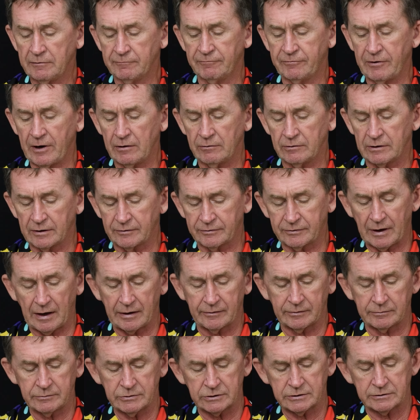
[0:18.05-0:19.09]
in various
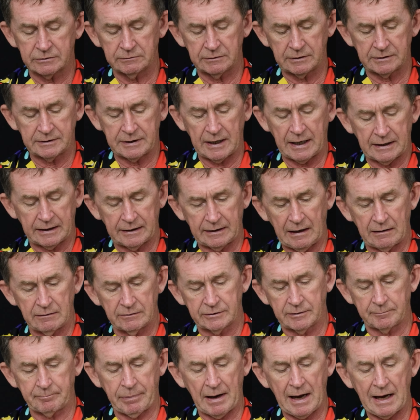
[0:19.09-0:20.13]
sizes. I'm just going to take it out
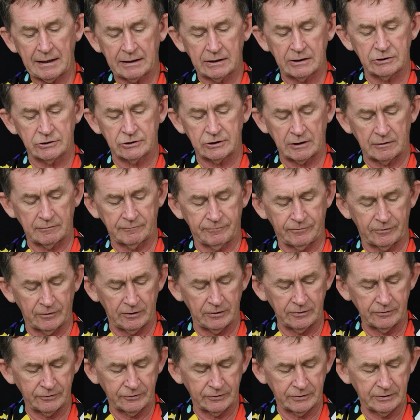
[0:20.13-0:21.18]
of the packaging
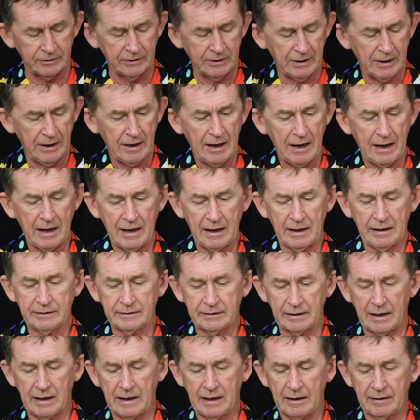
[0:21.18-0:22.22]
first.
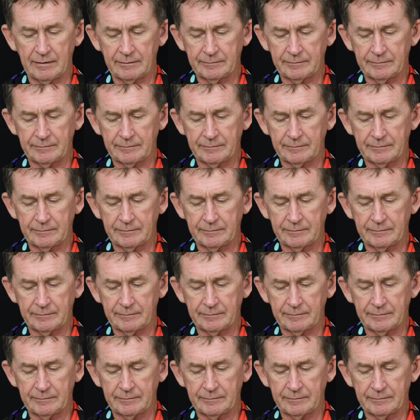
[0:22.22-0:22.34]
And